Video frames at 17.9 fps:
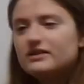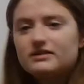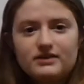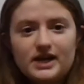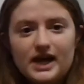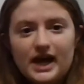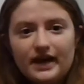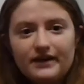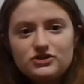
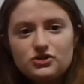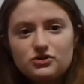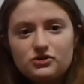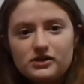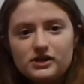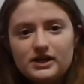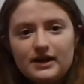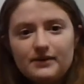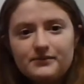they're kind of
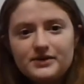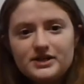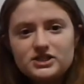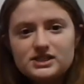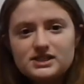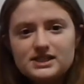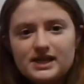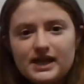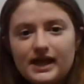short and we
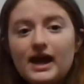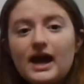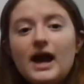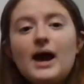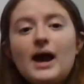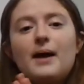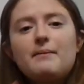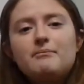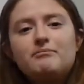just say
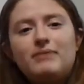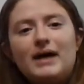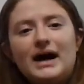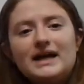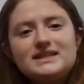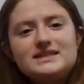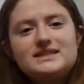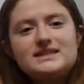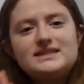
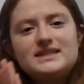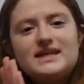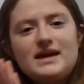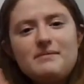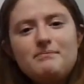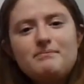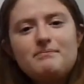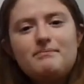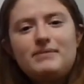
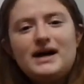bate